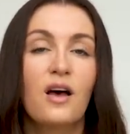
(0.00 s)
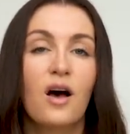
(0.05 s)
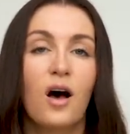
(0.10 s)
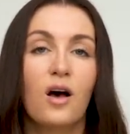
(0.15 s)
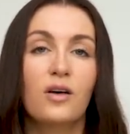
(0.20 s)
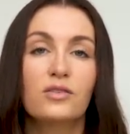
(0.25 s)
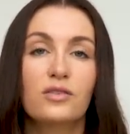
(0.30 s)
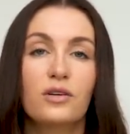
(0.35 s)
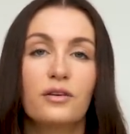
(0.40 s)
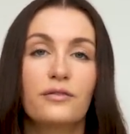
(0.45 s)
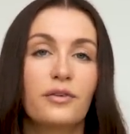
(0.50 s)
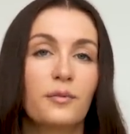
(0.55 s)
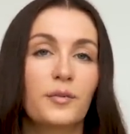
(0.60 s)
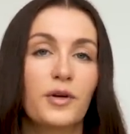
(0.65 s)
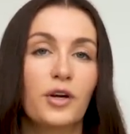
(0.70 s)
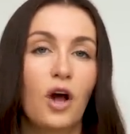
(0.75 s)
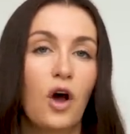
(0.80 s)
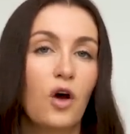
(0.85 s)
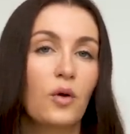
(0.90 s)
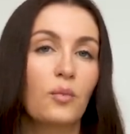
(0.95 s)
Also, from
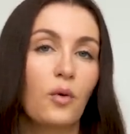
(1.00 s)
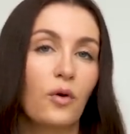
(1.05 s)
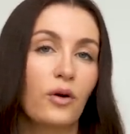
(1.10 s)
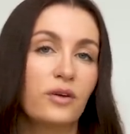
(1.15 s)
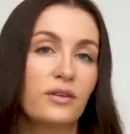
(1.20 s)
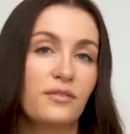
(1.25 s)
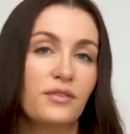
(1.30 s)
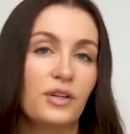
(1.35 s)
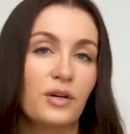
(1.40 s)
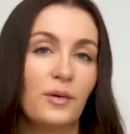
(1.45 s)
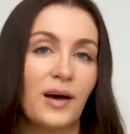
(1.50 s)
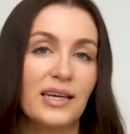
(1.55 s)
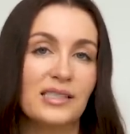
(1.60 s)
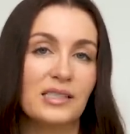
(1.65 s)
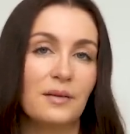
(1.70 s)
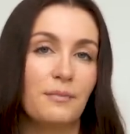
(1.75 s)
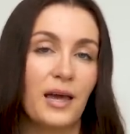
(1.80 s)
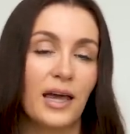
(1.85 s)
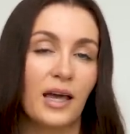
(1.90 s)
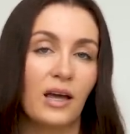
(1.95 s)
your own point of view as a
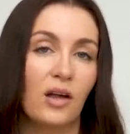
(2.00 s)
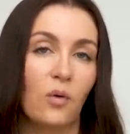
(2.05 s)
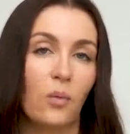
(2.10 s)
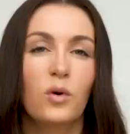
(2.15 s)
male,